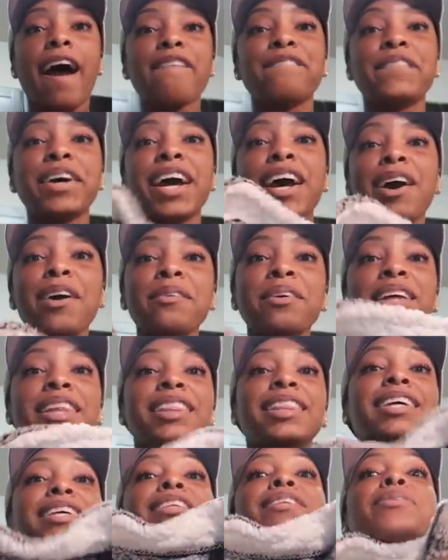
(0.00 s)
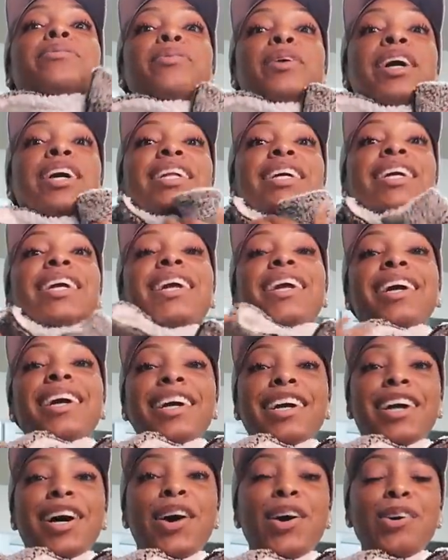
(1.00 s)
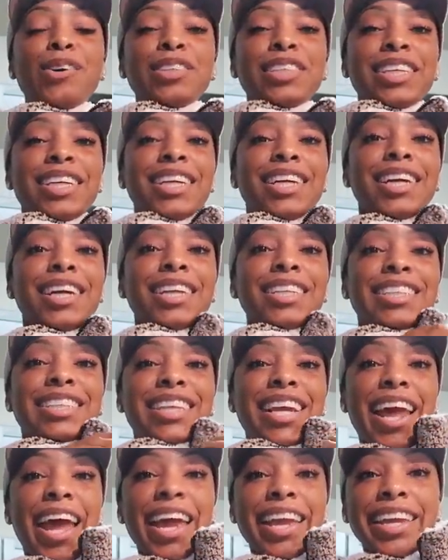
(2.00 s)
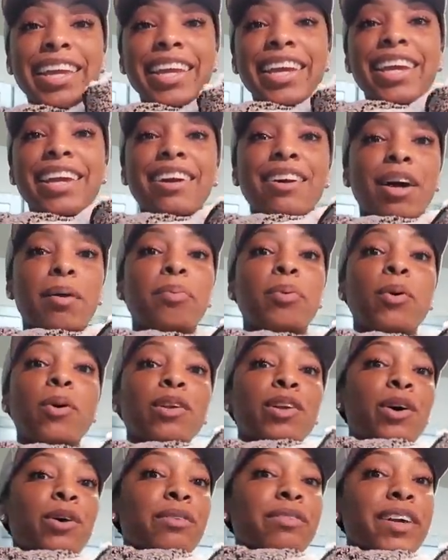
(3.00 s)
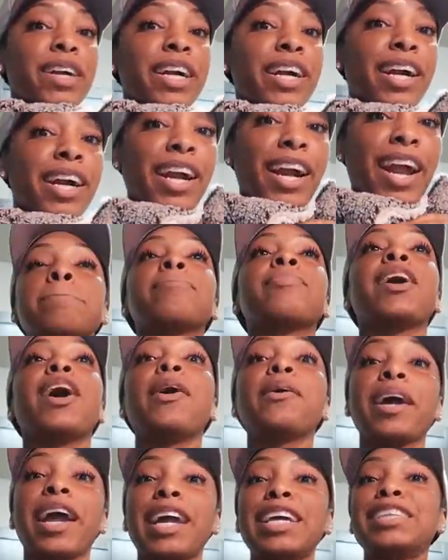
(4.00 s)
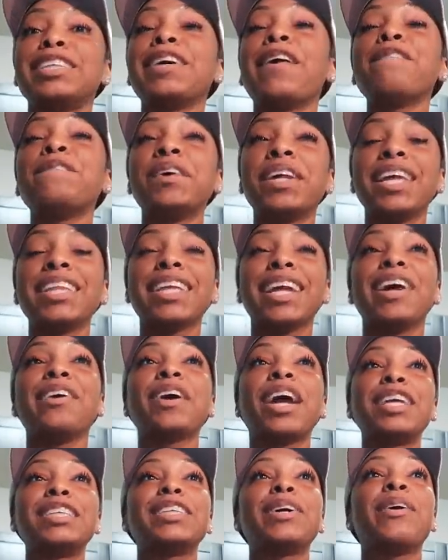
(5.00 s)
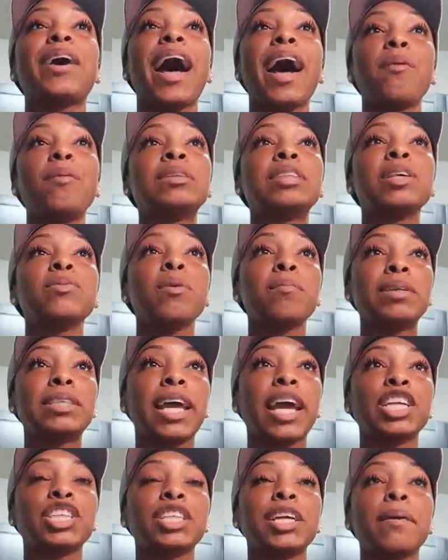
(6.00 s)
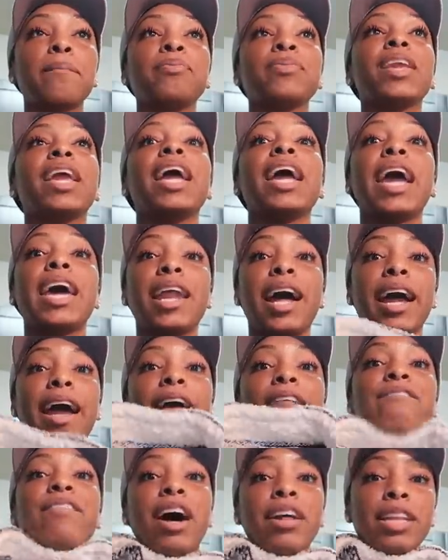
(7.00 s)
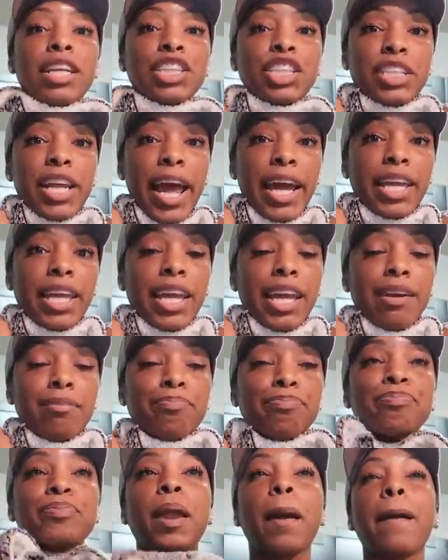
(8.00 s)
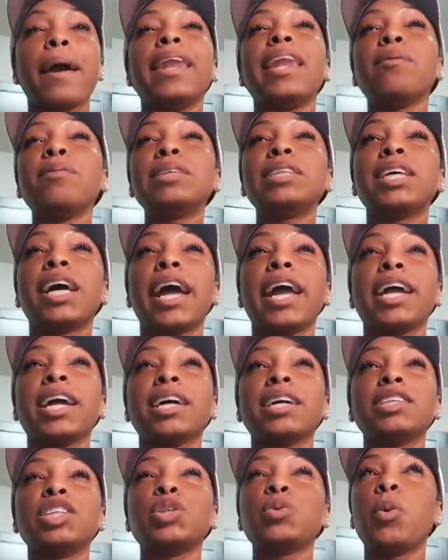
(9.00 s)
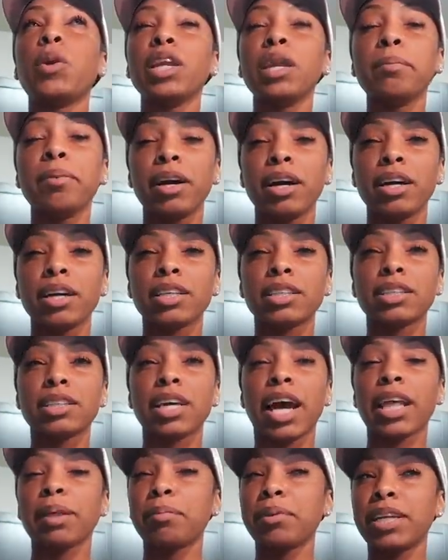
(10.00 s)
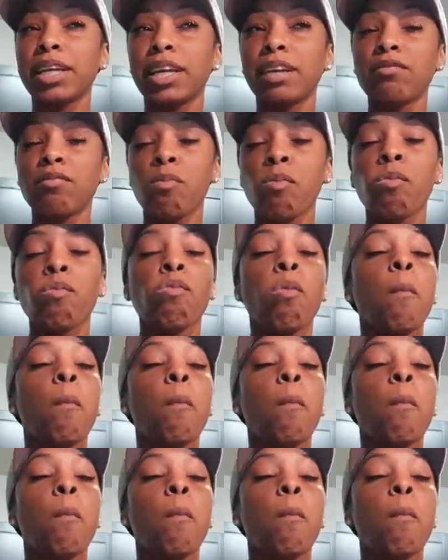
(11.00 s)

I found this really cozy jacket or pullover. Okay, so funny thing. Okay, so I was the women's section and I had found this jacket. And it was like 20 bucks, I believe.